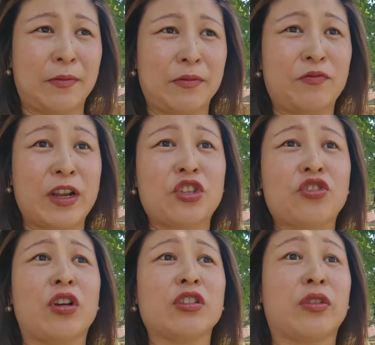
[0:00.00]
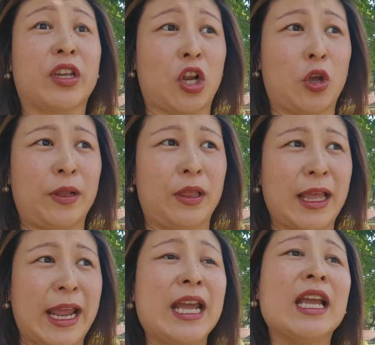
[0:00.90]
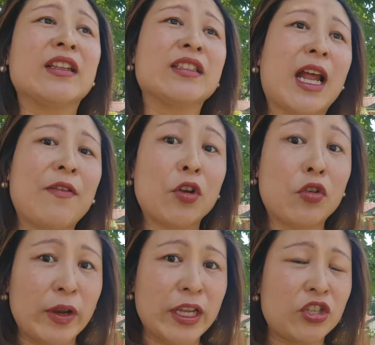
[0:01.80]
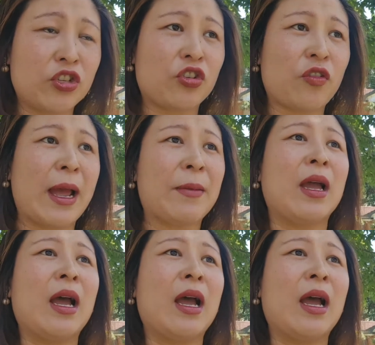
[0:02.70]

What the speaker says: restaurants so you can open late? Does it have a grease trap?